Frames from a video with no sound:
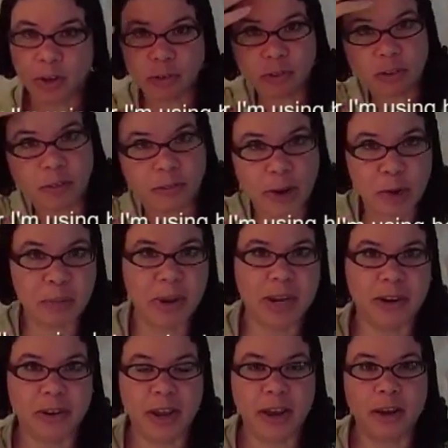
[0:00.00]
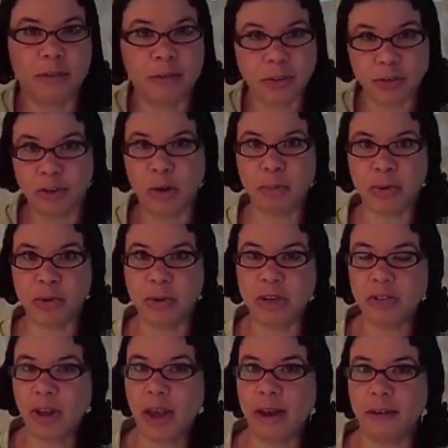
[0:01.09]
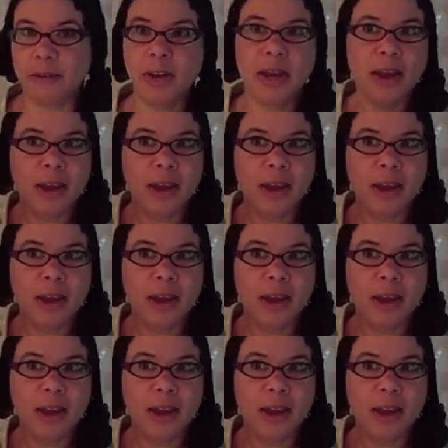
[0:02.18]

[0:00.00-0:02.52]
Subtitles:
I usually divide my hair in half to shampoo each half.